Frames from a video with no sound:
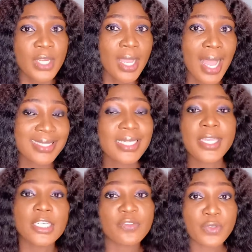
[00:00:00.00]
at their
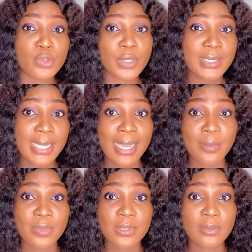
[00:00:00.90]
individual
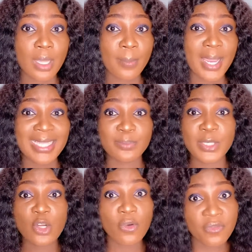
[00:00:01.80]
times that might be
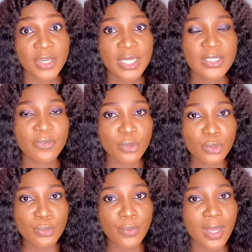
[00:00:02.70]
convenient for
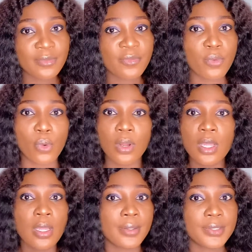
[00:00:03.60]
you and for
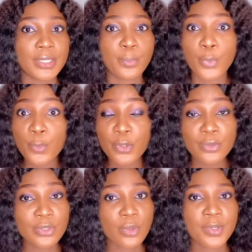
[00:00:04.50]
the
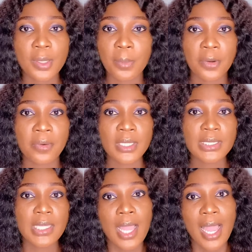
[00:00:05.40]
pupils or their
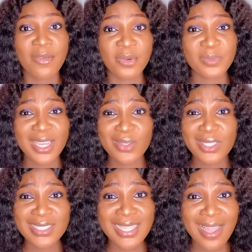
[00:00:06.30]
parents. And from there, you
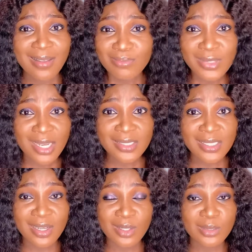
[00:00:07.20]
can start cashing
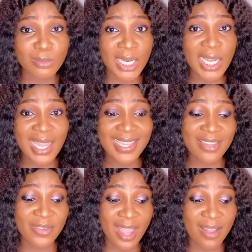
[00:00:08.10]
out. My guy,
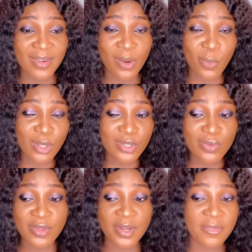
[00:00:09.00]
if you have like 1, 2,
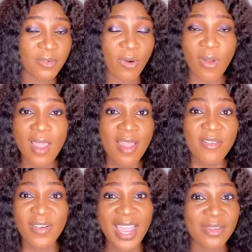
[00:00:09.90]
3, 4,
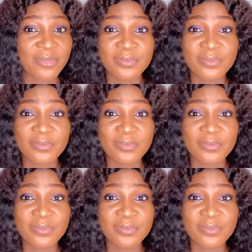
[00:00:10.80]
5